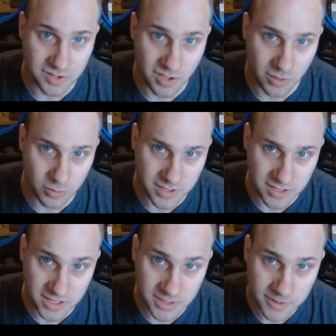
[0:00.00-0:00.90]
So
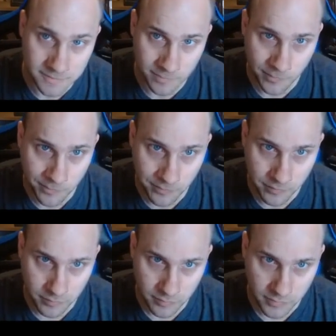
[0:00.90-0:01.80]
really,
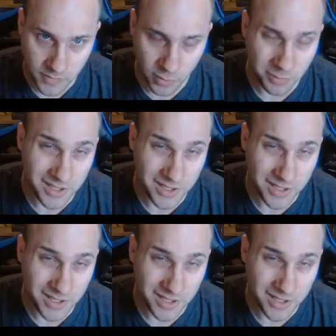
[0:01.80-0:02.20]
don't